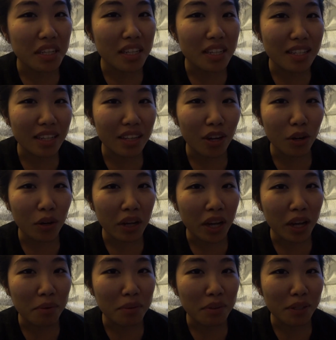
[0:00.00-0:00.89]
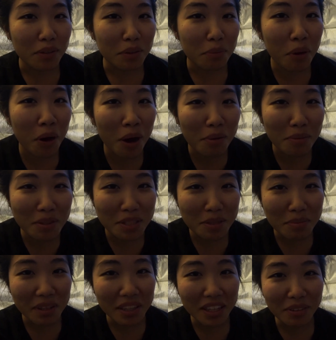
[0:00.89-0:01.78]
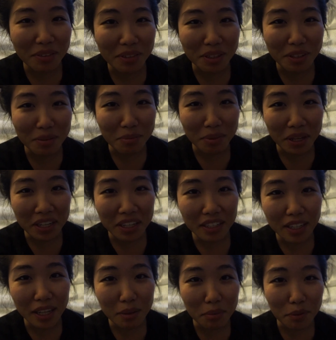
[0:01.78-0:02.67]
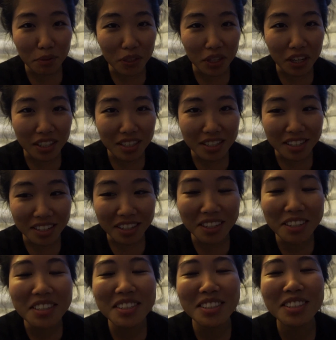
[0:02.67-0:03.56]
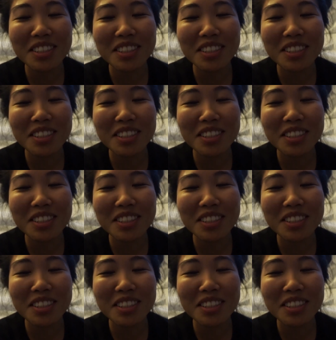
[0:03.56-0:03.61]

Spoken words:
He's like, okay, but you have to promise me that we're gonna play a game of Yahtzee.